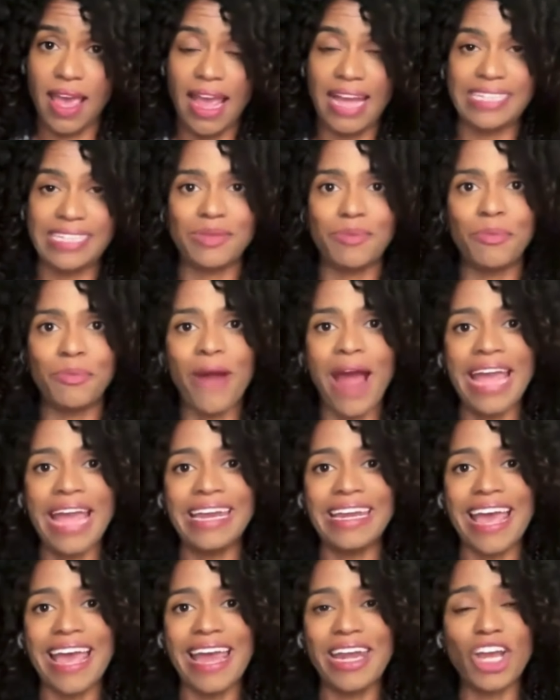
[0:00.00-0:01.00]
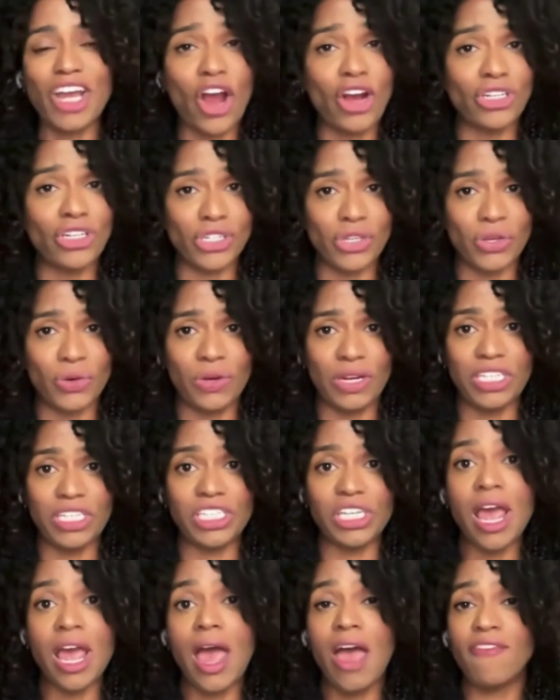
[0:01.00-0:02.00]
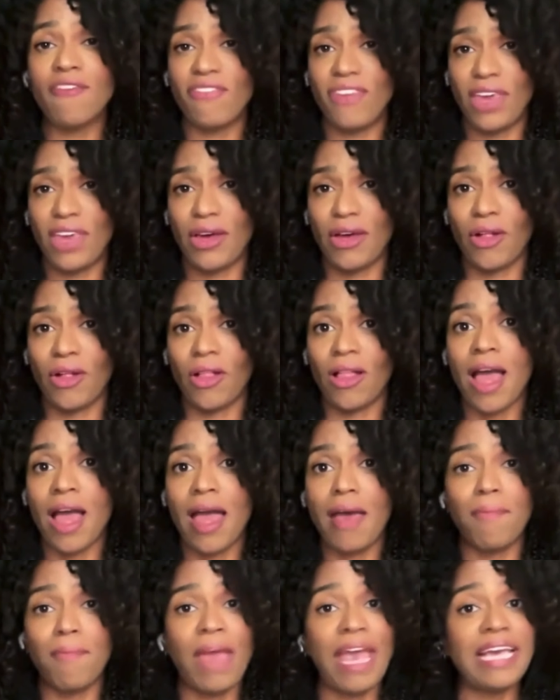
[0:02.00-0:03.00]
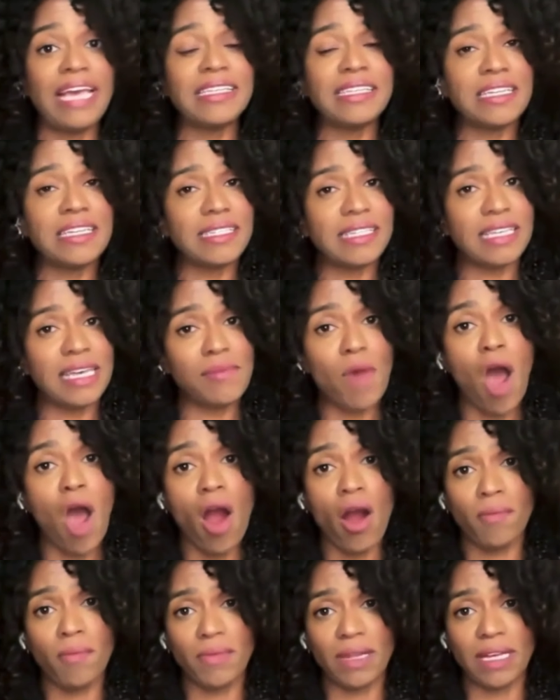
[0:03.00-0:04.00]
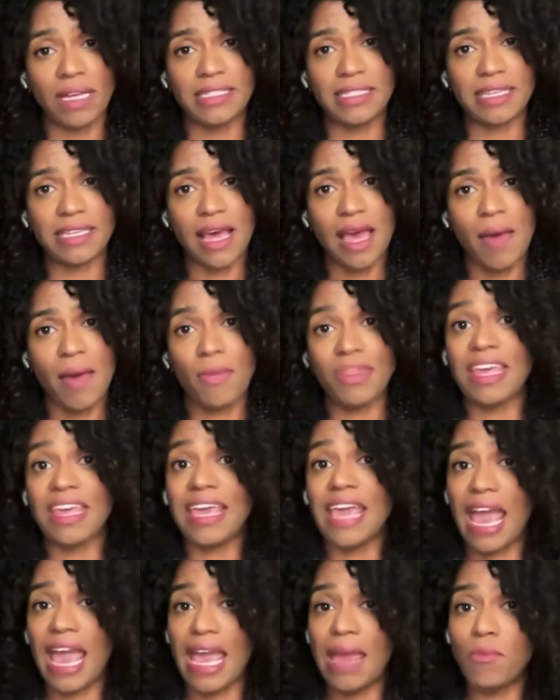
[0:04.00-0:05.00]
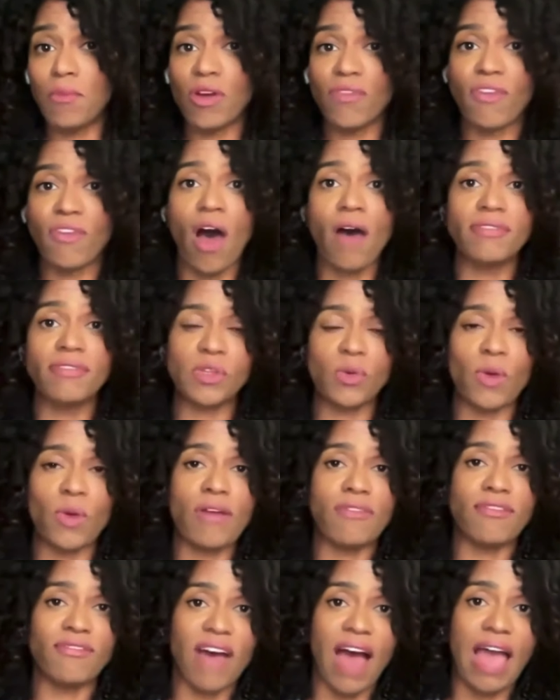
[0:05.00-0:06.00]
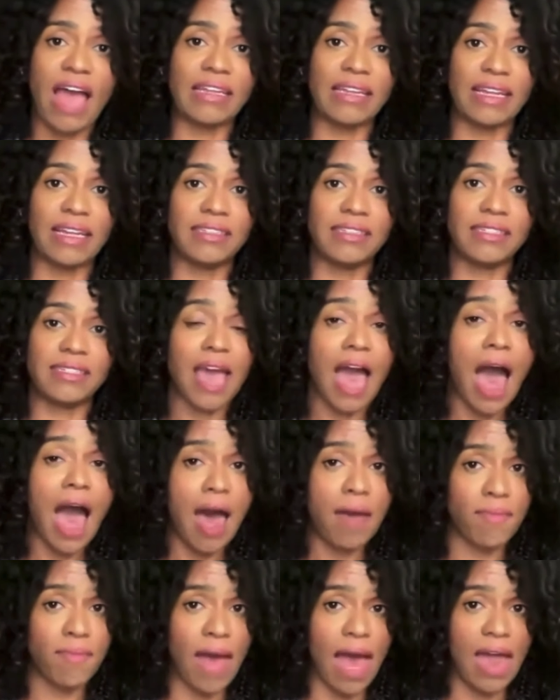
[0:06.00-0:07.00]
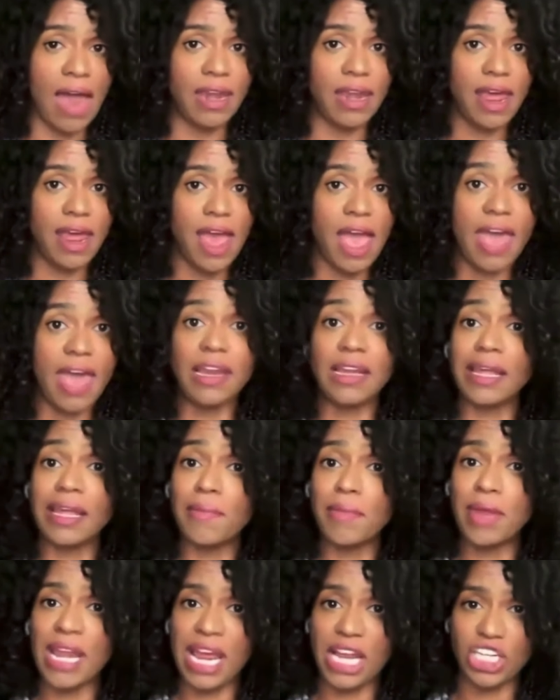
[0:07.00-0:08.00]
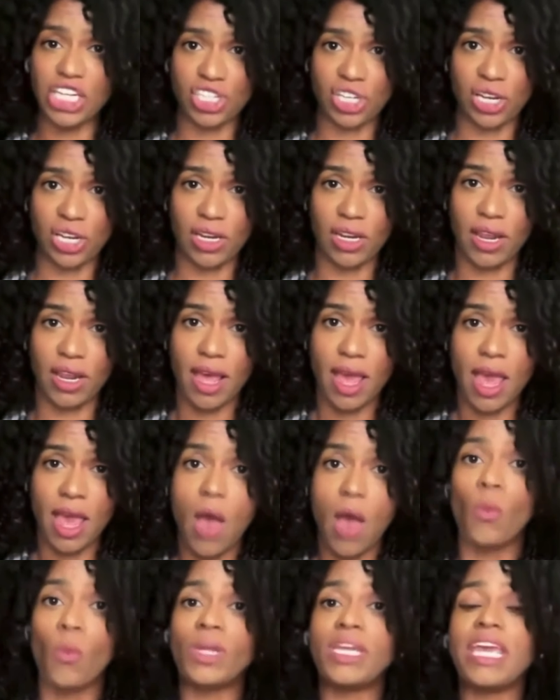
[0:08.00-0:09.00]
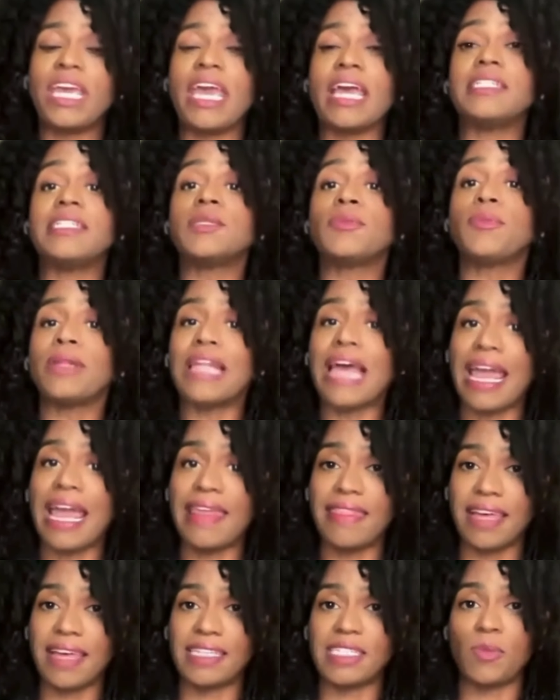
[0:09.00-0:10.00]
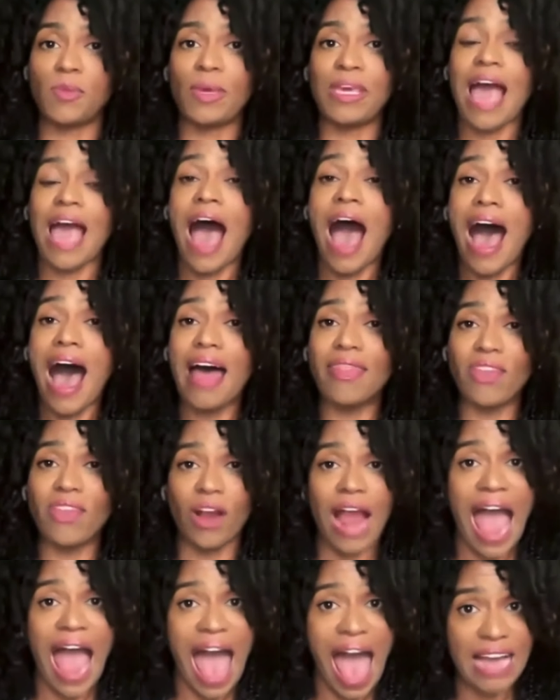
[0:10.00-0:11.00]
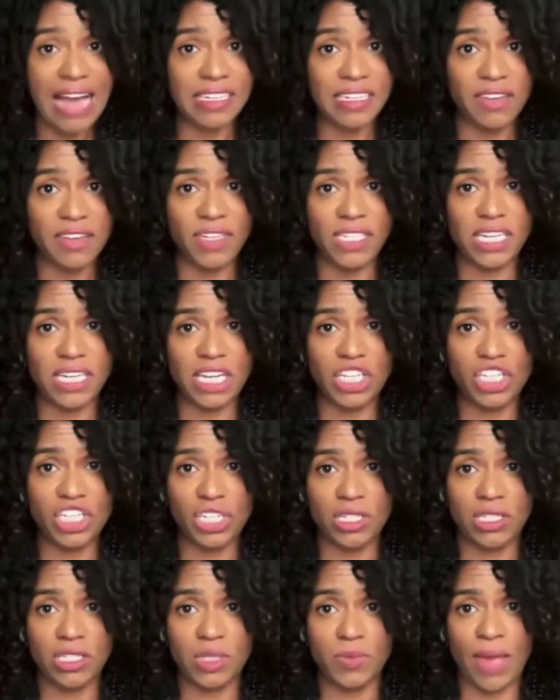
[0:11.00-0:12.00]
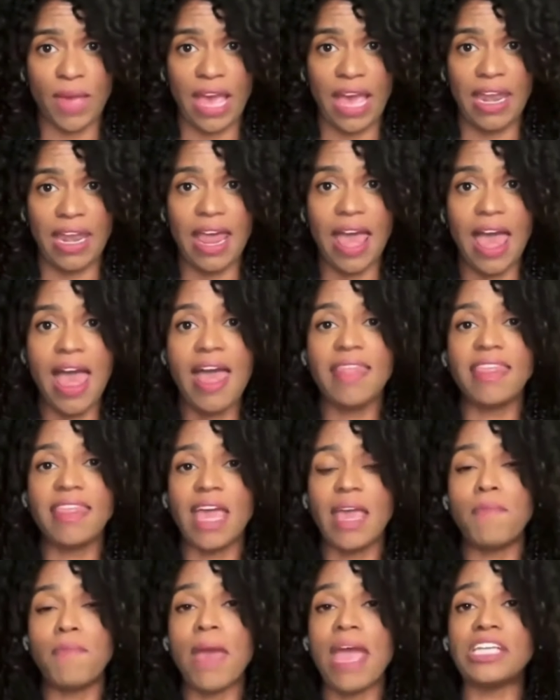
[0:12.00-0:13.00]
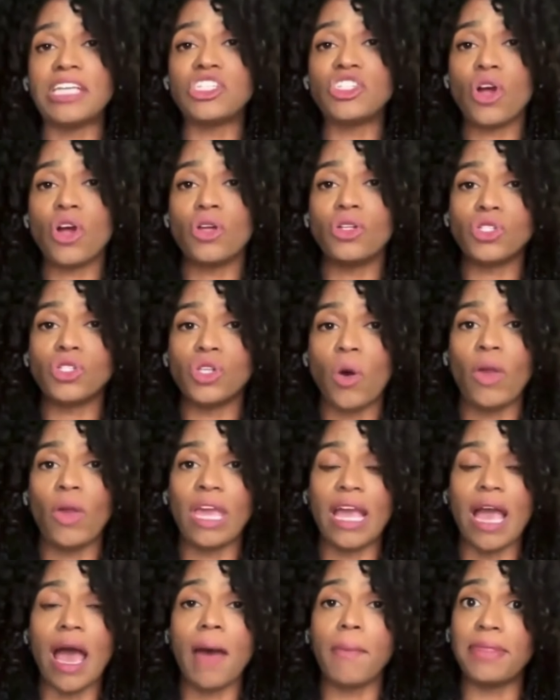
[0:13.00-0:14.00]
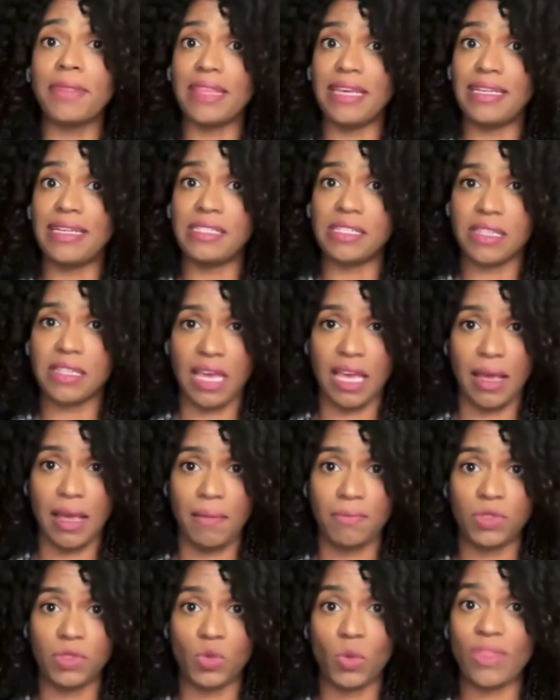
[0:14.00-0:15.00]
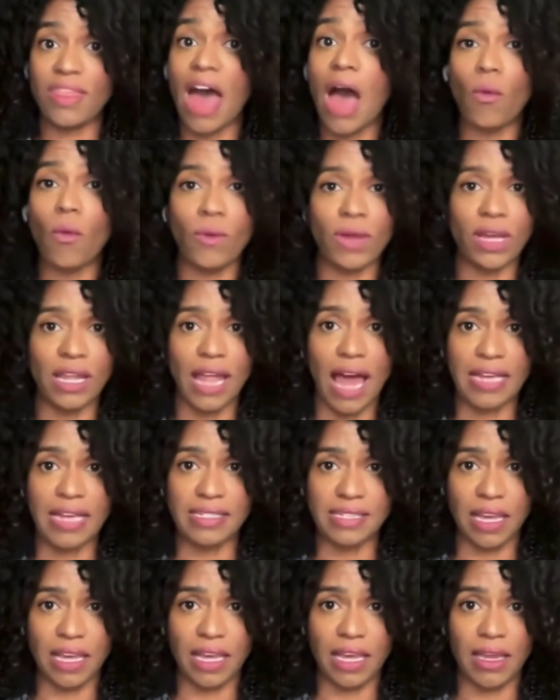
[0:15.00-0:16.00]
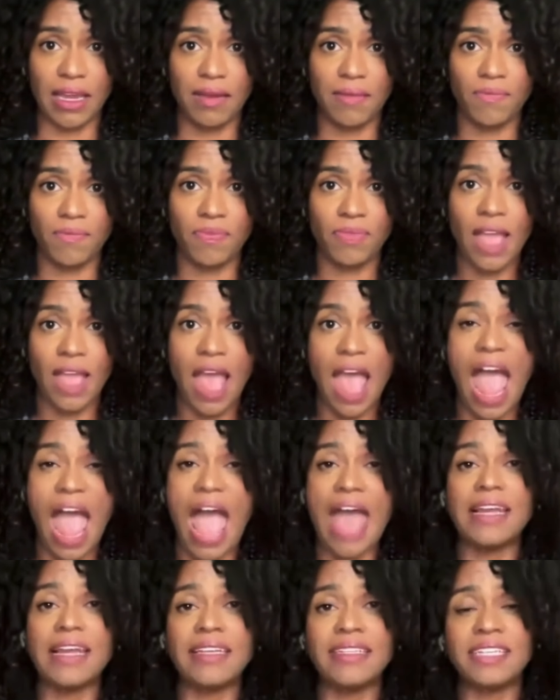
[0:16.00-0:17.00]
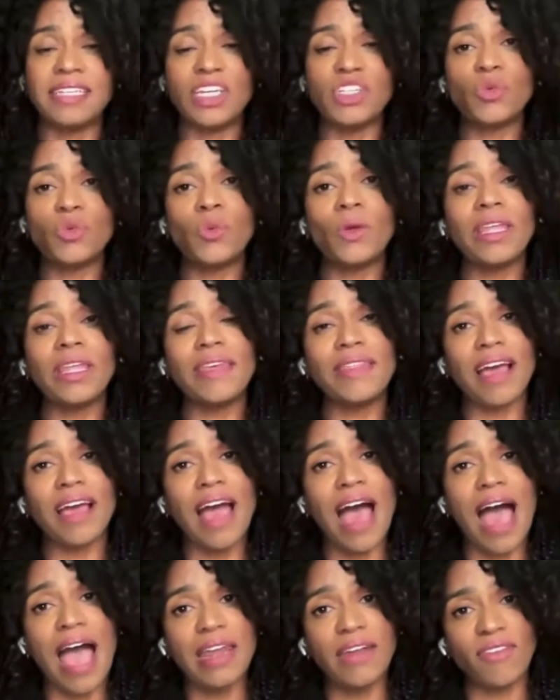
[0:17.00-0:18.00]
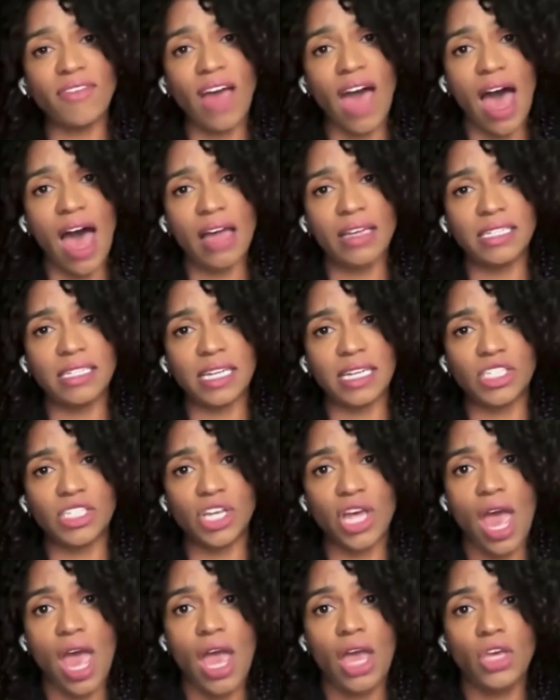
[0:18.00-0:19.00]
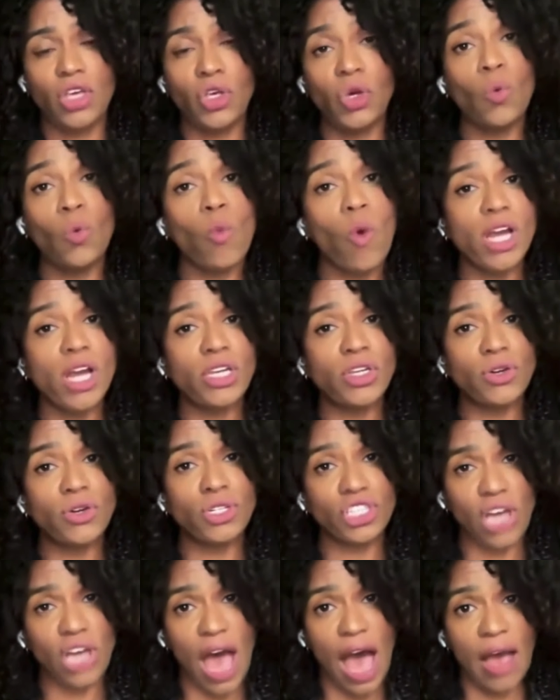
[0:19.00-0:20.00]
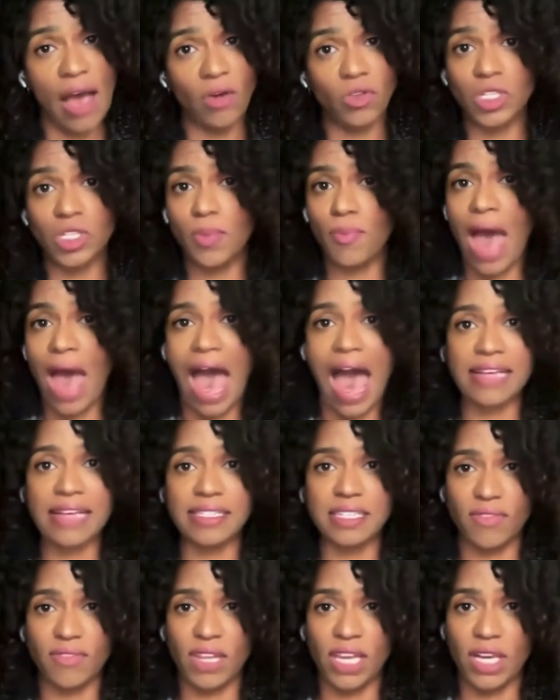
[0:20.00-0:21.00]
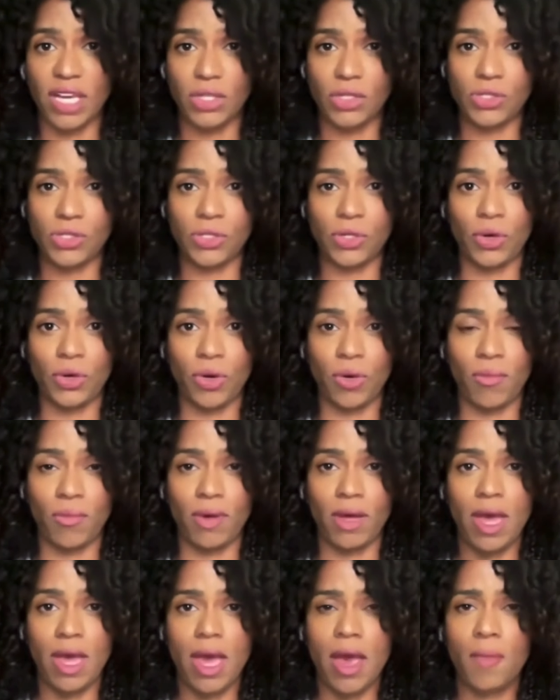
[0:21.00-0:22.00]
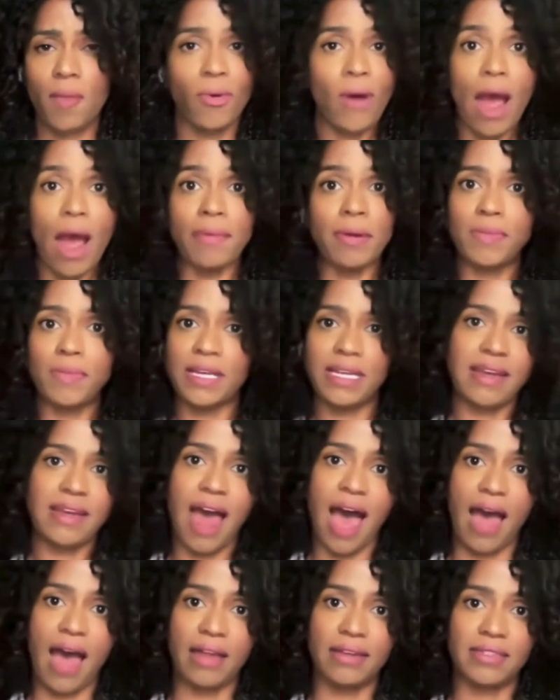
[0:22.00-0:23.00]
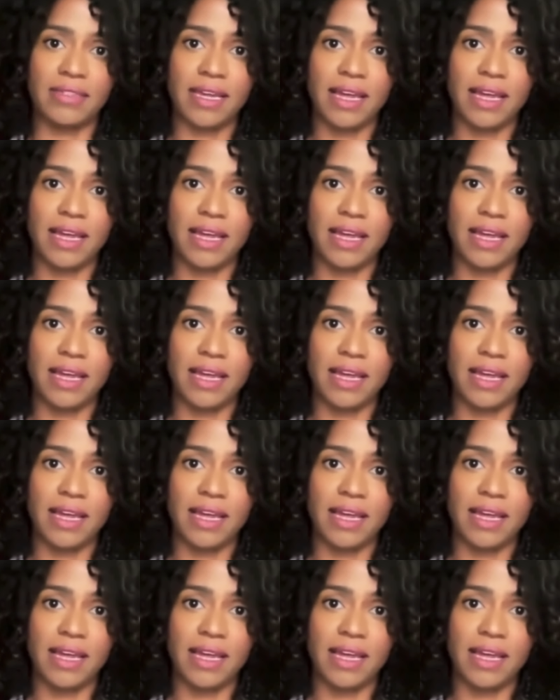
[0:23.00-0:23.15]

Its bright and cartoonish feel makes it seem harmless, but the game revolves around violence, combat, and elimination. When kids play this beyond their active attention span, they may start soaking up these themes without realizing it. And is this really the kind of content you want your child to passively consume? Probably not.